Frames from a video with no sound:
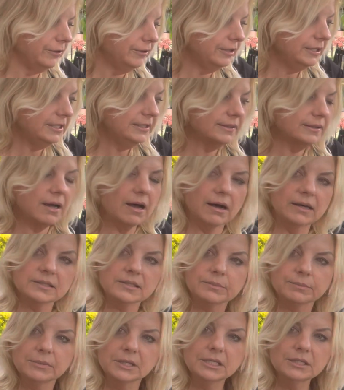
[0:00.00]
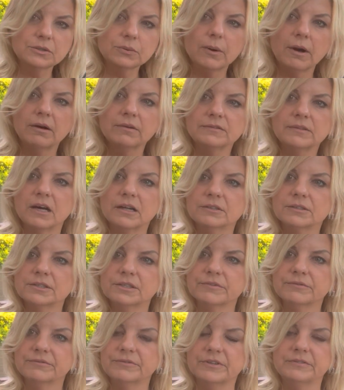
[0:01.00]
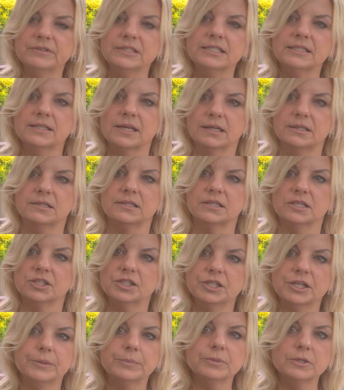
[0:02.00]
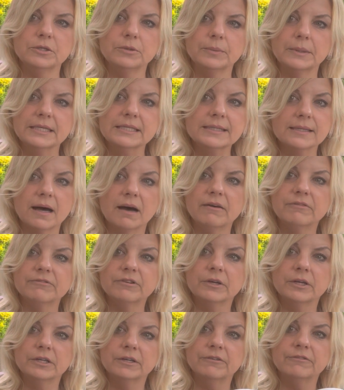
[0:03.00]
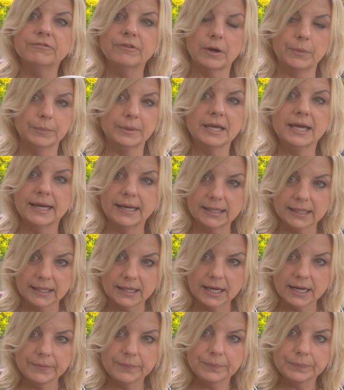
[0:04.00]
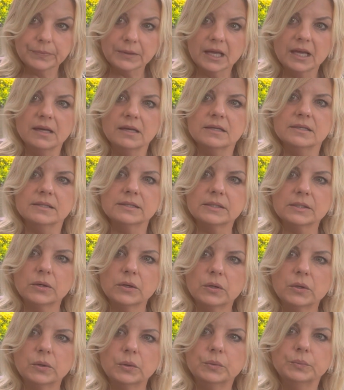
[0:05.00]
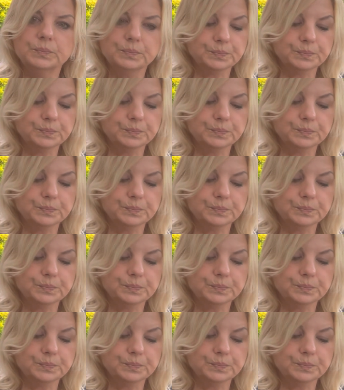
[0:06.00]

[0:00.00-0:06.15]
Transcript: These cost me $12.50 to ship to myself from Canada. So,